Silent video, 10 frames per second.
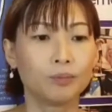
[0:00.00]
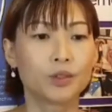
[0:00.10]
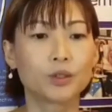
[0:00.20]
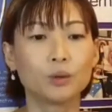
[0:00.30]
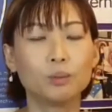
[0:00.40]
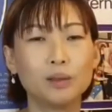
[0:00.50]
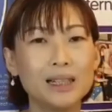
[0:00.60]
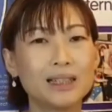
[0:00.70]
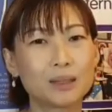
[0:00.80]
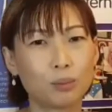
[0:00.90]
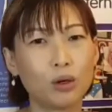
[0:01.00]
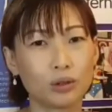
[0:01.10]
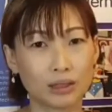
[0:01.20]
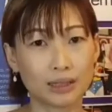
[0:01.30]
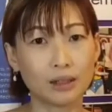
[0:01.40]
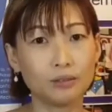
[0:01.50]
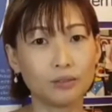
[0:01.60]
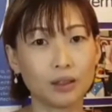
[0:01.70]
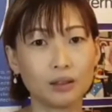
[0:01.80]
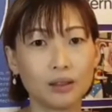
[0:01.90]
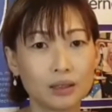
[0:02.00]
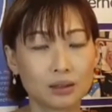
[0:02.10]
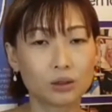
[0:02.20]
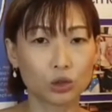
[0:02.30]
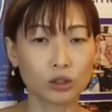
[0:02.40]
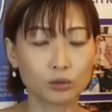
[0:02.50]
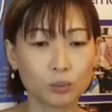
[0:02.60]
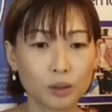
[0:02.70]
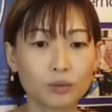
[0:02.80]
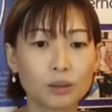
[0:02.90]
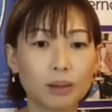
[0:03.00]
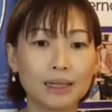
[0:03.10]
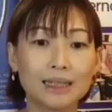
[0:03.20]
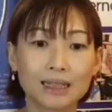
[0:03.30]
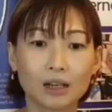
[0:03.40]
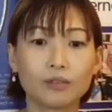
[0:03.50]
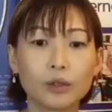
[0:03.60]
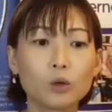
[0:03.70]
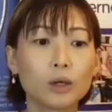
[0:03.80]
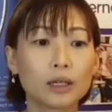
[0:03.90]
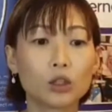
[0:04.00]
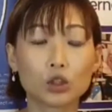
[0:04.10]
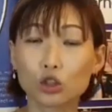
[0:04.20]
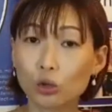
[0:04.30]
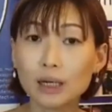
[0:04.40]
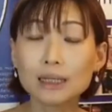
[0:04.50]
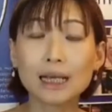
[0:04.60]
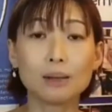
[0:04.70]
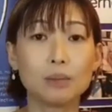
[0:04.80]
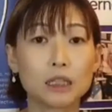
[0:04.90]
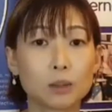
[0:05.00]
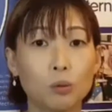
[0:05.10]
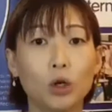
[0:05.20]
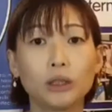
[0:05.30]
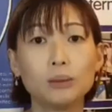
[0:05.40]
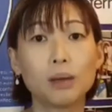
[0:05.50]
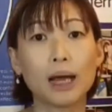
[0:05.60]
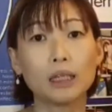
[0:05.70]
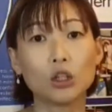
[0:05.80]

So please support yourself in this stressful period by discovering what are your strengths and be supported by